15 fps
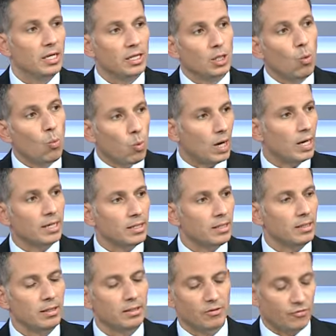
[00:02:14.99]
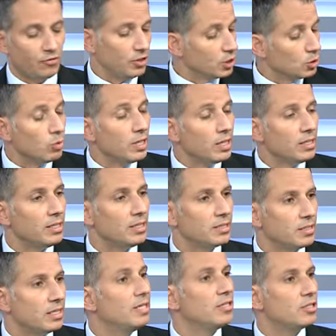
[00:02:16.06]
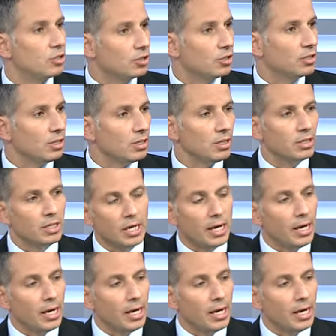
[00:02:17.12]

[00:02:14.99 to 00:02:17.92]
The first one is internal,